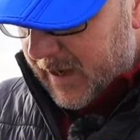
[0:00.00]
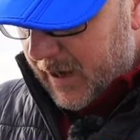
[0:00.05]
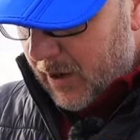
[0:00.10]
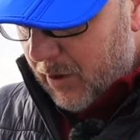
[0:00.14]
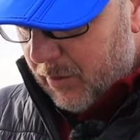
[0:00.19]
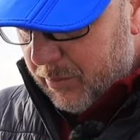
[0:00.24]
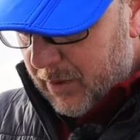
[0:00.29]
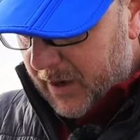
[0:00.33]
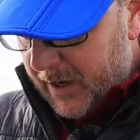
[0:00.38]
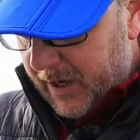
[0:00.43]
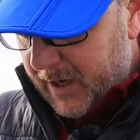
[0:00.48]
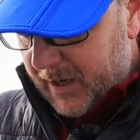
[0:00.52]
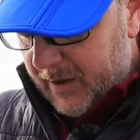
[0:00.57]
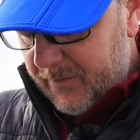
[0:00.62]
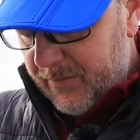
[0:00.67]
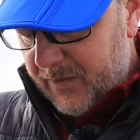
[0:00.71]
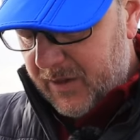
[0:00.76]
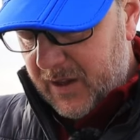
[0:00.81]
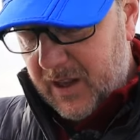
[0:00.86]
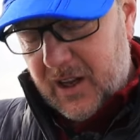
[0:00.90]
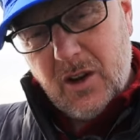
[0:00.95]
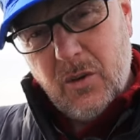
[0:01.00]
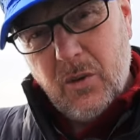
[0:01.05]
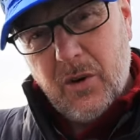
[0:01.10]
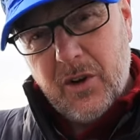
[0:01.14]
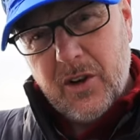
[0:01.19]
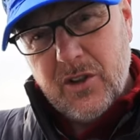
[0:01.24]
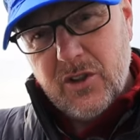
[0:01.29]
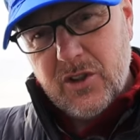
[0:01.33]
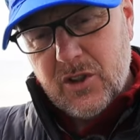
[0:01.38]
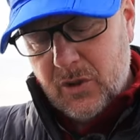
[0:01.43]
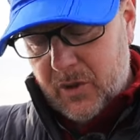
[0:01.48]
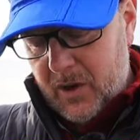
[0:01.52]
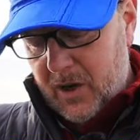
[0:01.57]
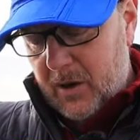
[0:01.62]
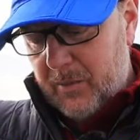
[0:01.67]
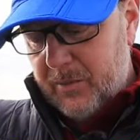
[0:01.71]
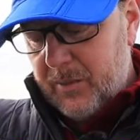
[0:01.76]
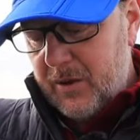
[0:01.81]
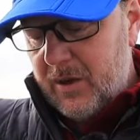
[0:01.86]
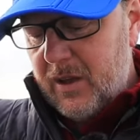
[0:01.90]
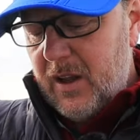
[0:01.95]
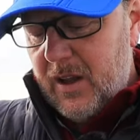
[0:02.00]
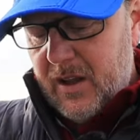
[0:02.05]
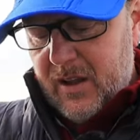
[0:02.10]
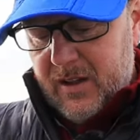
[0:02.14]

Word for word: L bracket and you want to just do it up but